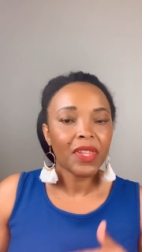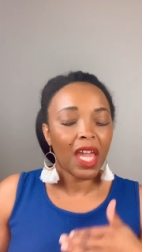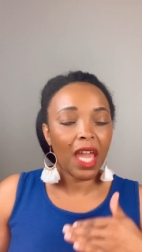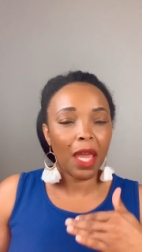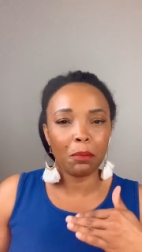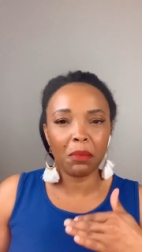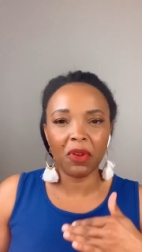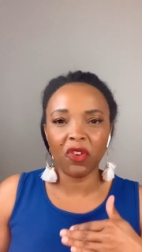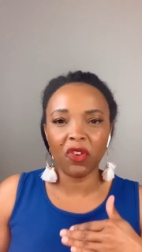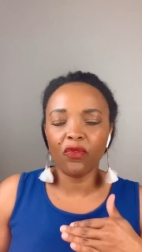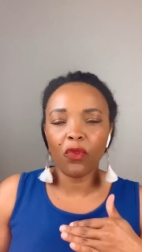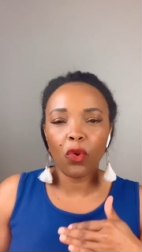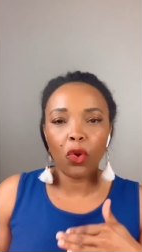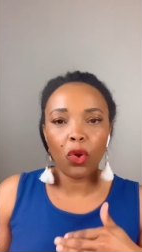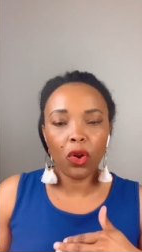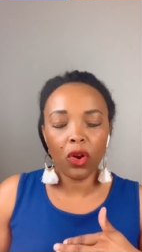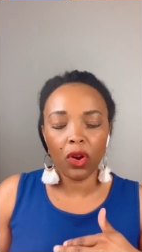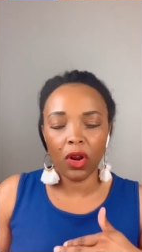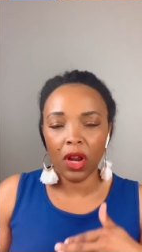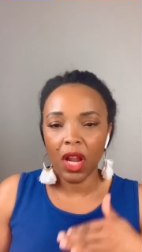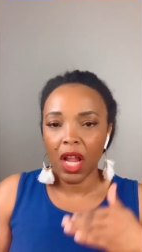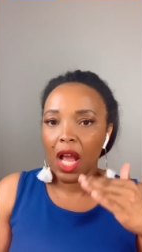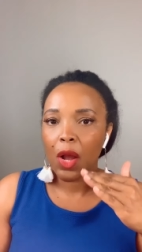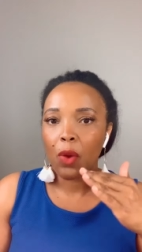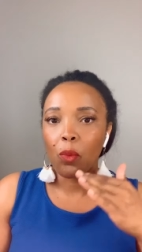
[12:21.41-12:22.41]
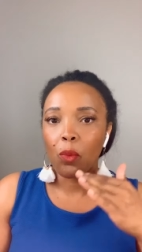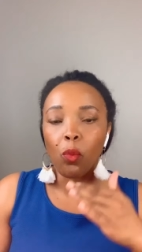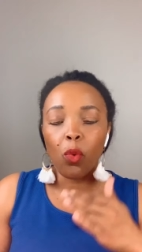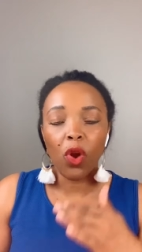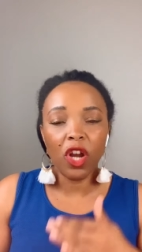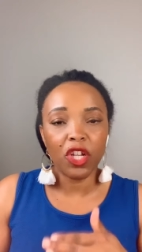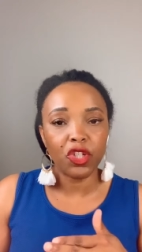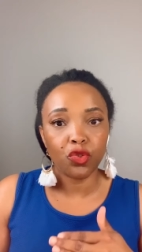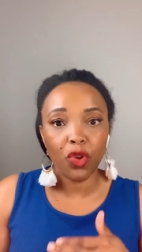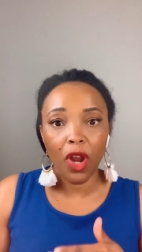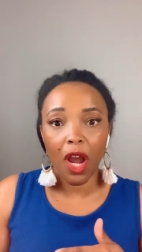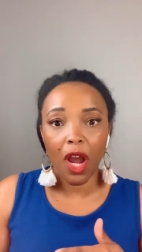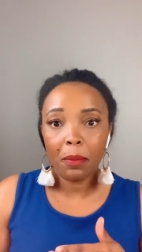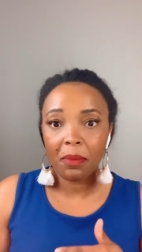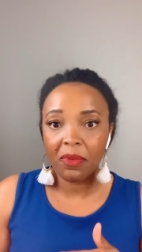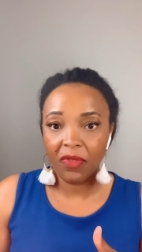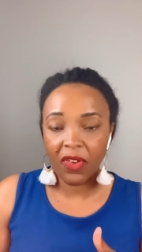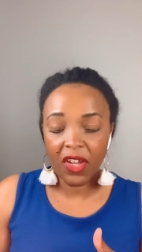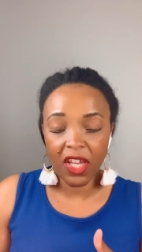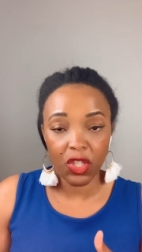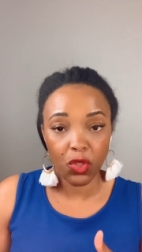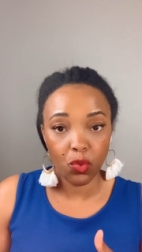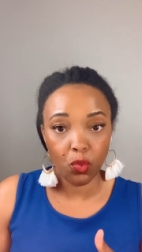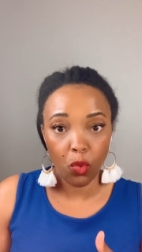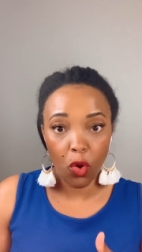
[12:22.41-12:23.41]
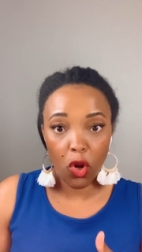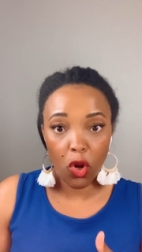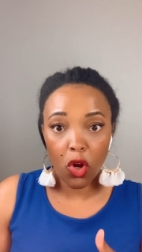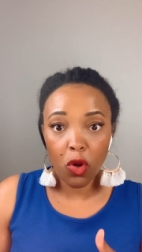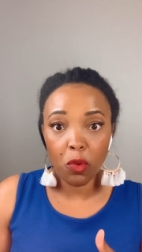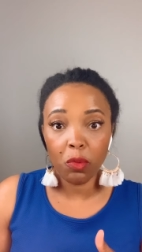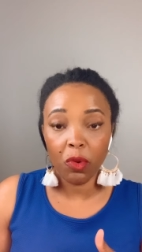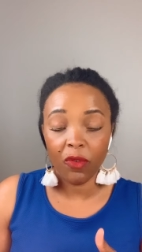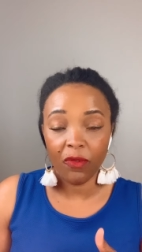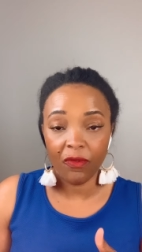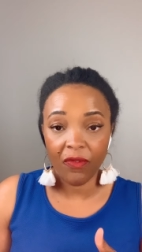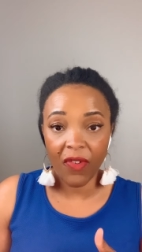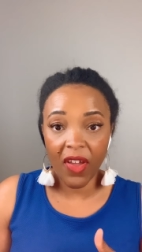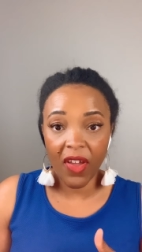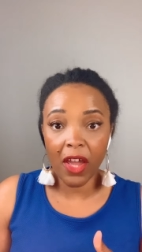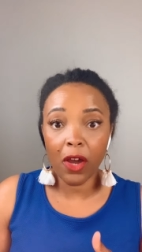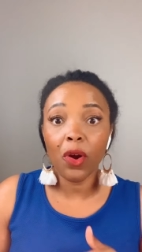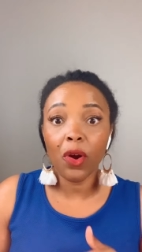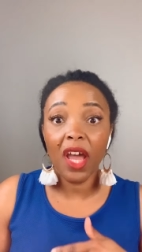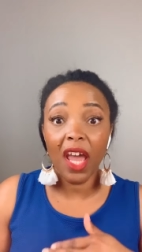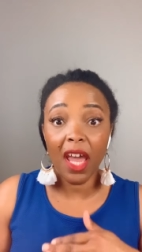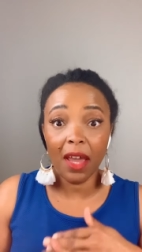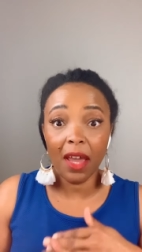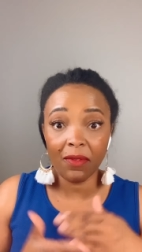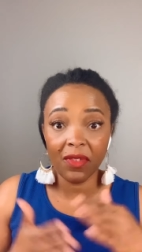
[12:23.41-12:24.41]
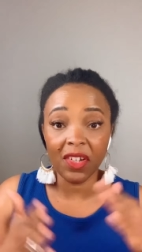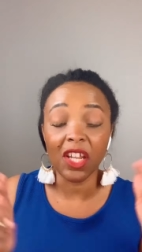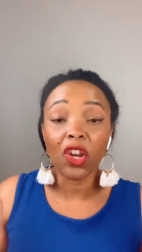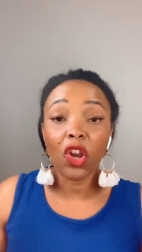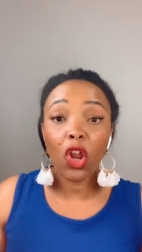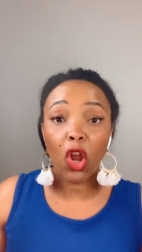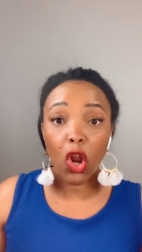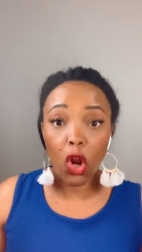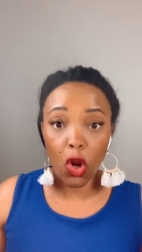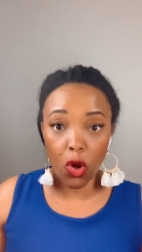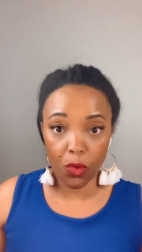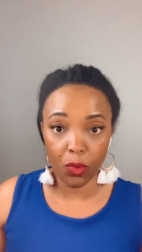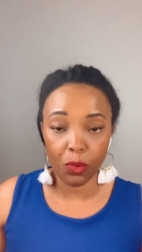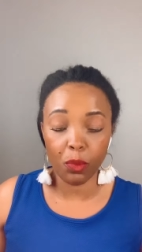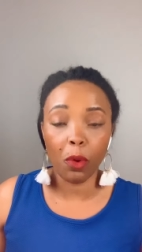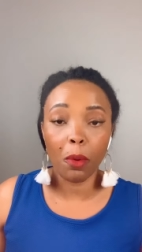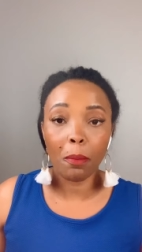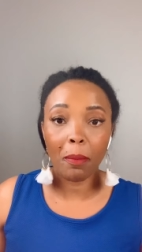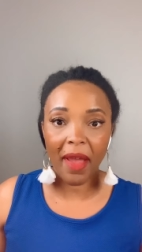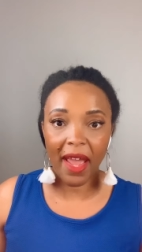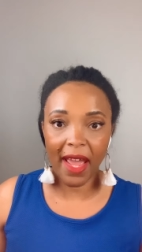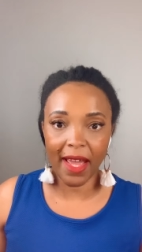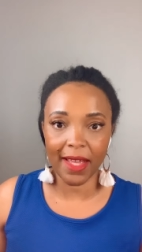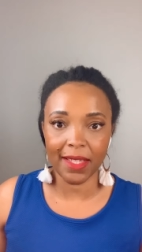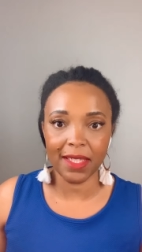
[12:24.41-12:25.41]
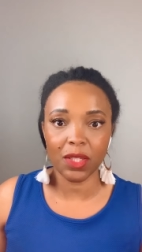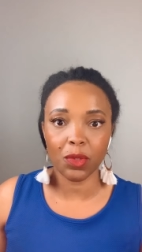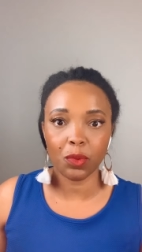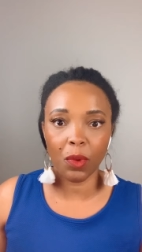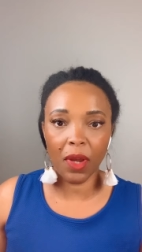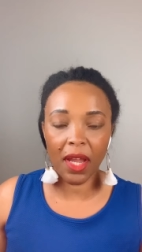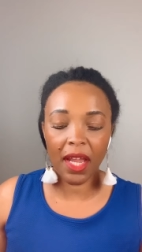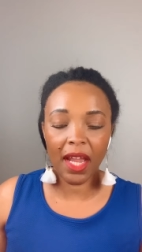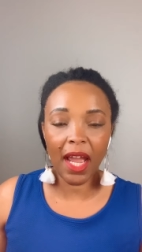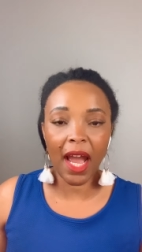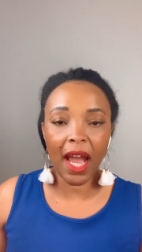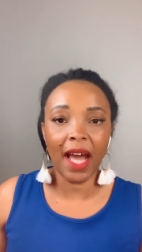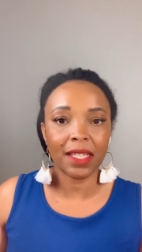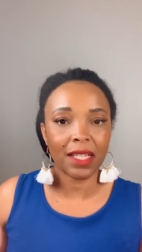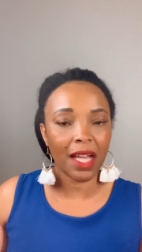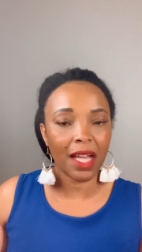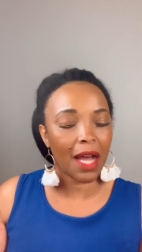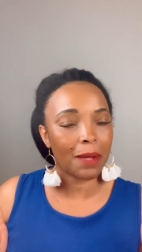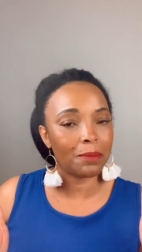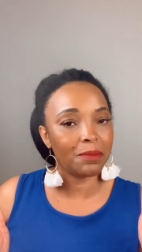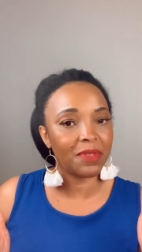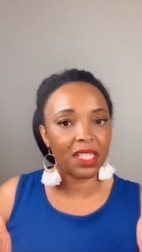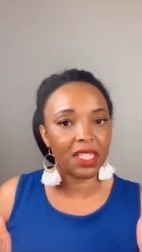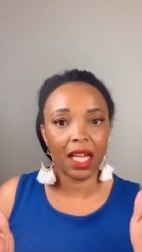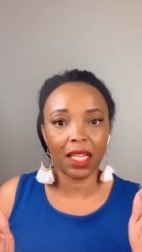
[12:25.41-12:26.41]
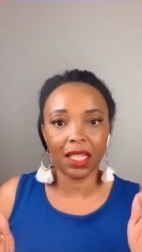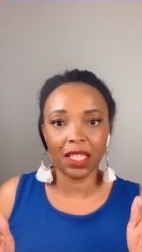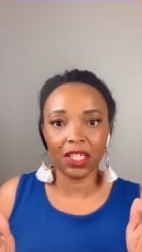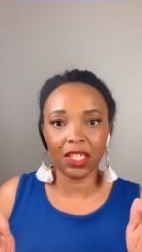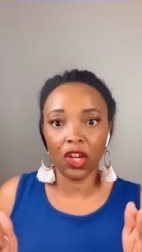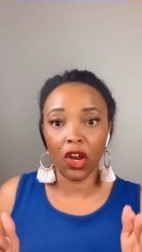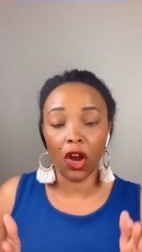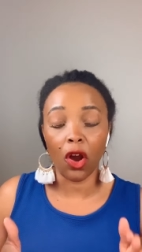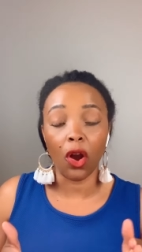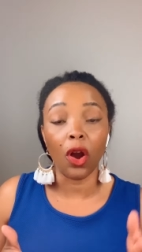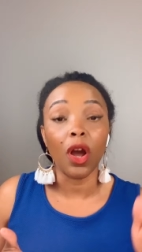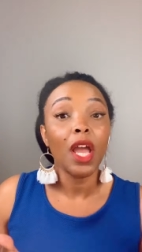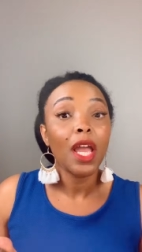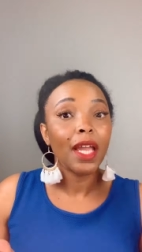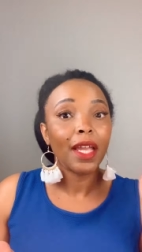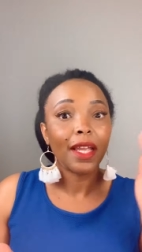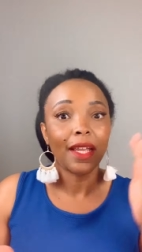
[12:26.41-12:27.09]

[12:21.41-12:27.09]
And before one drop of his word will fail, heaven and earth will pass away. I'm telling y'all,